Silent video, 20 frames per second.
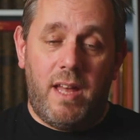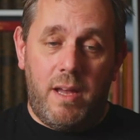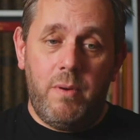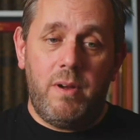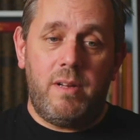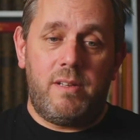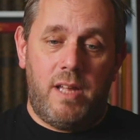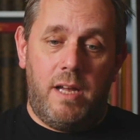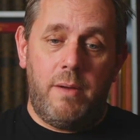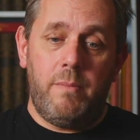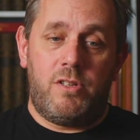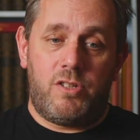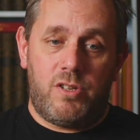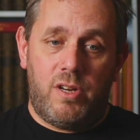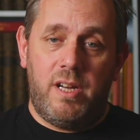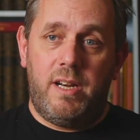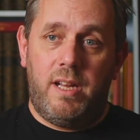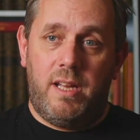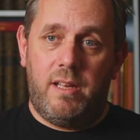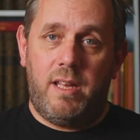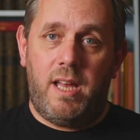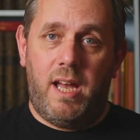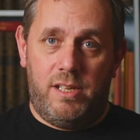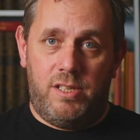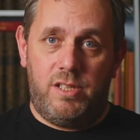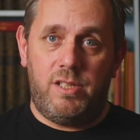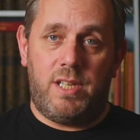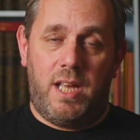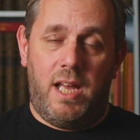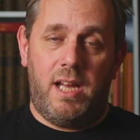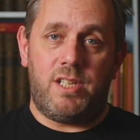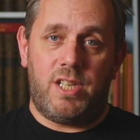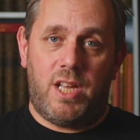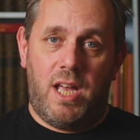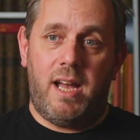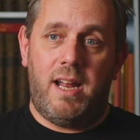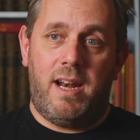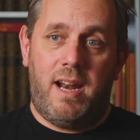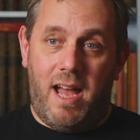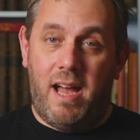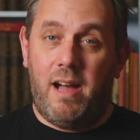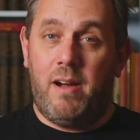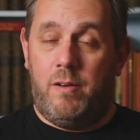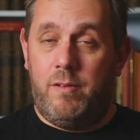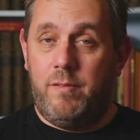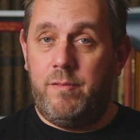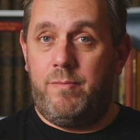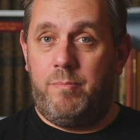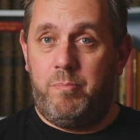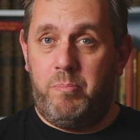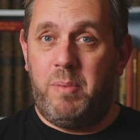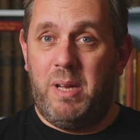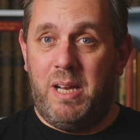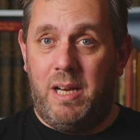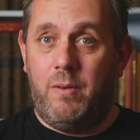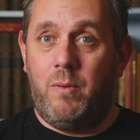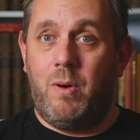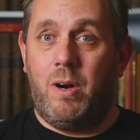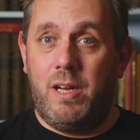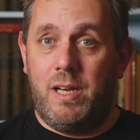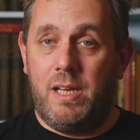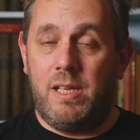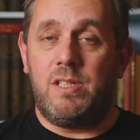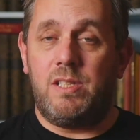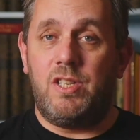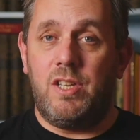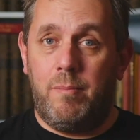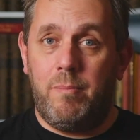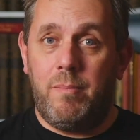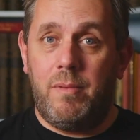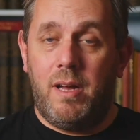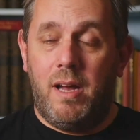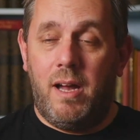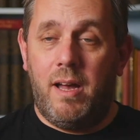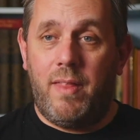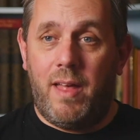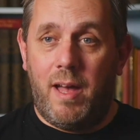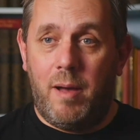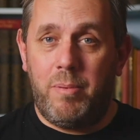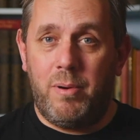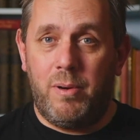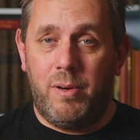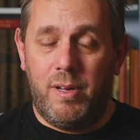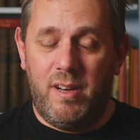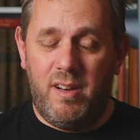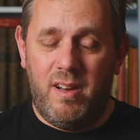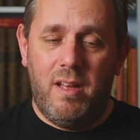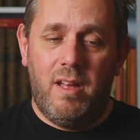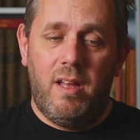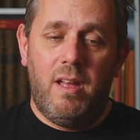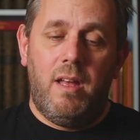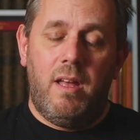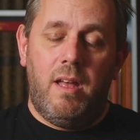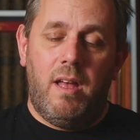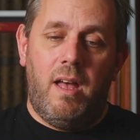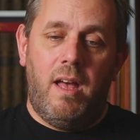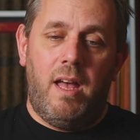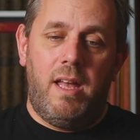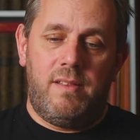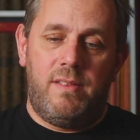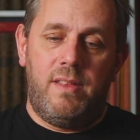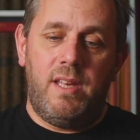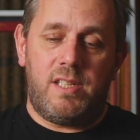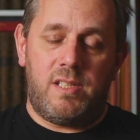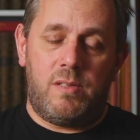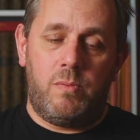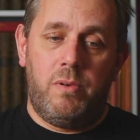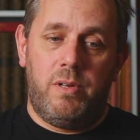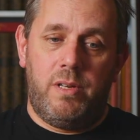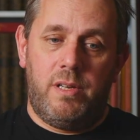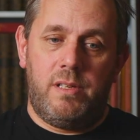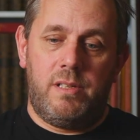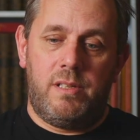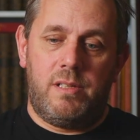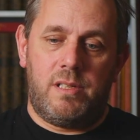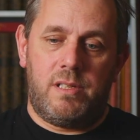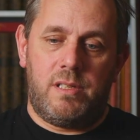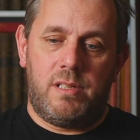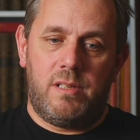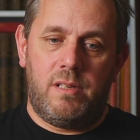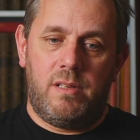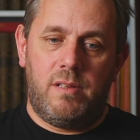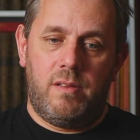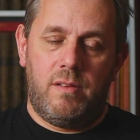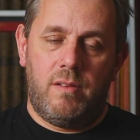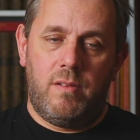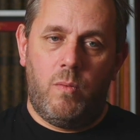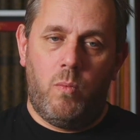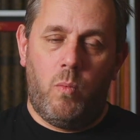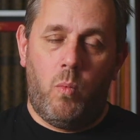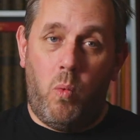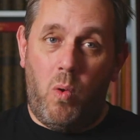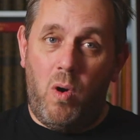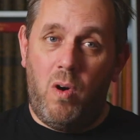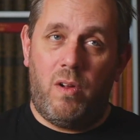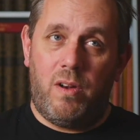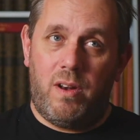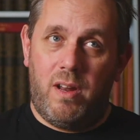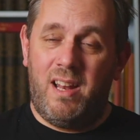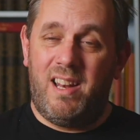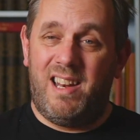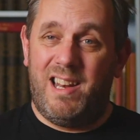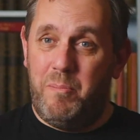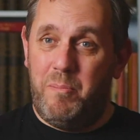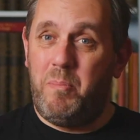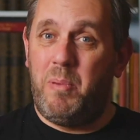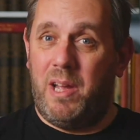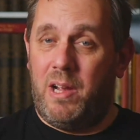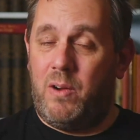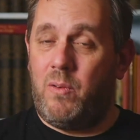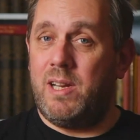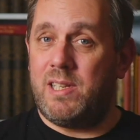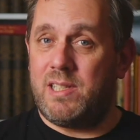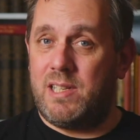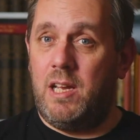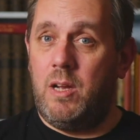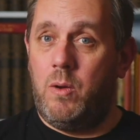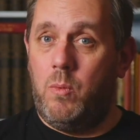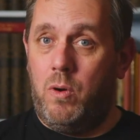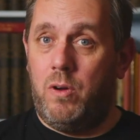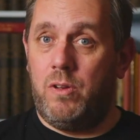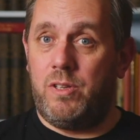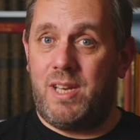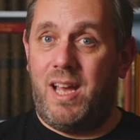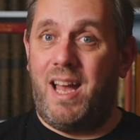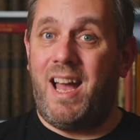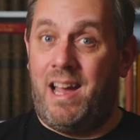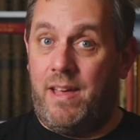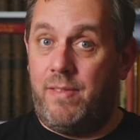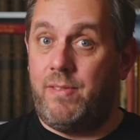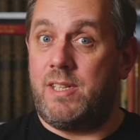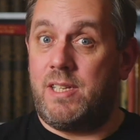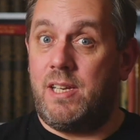They were training catch as catch can out of Billy Riley's gym at that point. This was what Olympic wrestling was at the time.